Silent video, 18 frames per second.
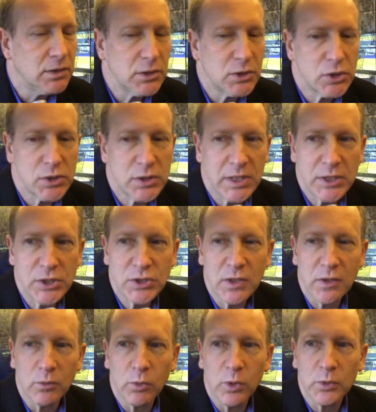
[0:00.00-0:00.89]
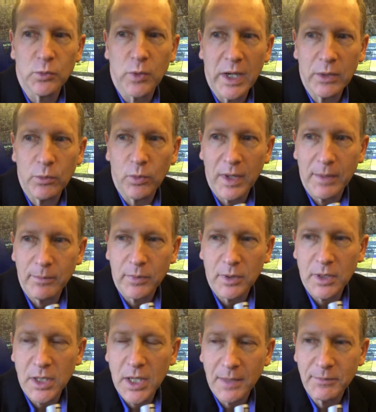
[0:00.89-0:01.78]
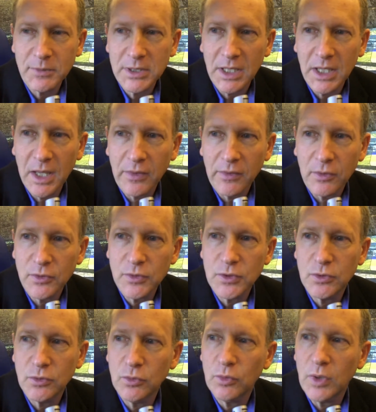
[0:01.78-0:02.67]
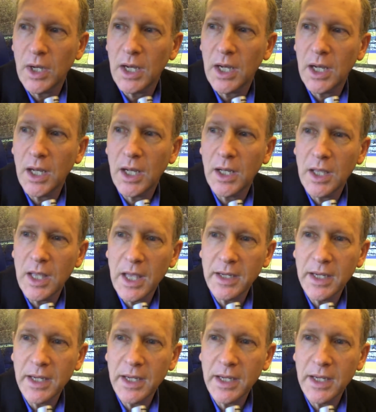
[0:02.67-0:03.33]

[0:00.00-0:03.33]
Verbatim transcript: digitization of the World Wide Web come together to uh,